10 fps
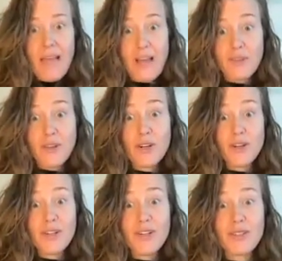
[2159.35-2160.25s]
after
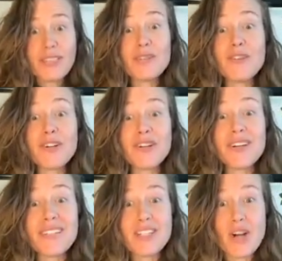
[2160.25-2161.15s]
your
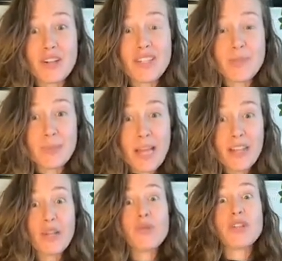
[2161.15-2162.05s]
liver detoxes
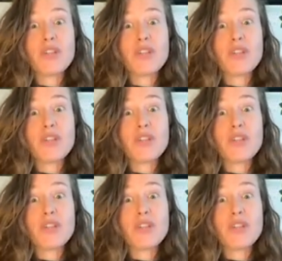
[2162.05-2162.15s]
blood, it goes